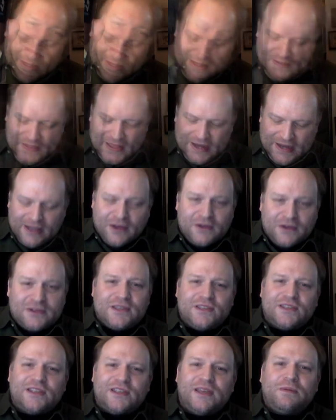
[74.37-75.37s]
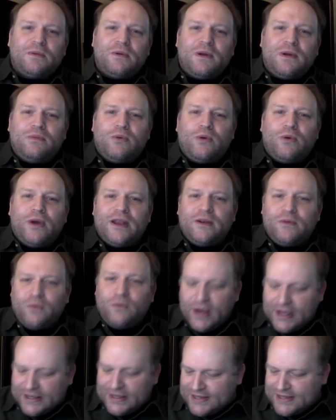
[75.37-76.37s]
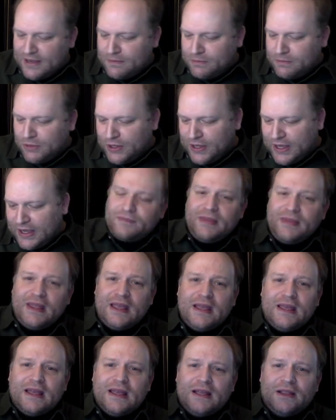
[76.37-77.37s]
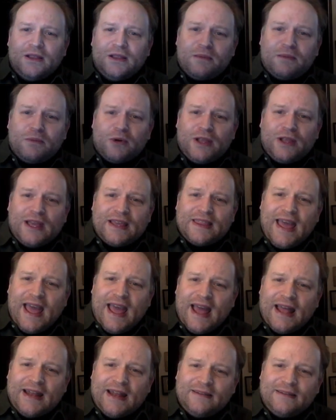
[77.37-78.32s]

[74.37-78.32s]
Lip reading: And then he goes to sleep at one point and wakes up looking more like that,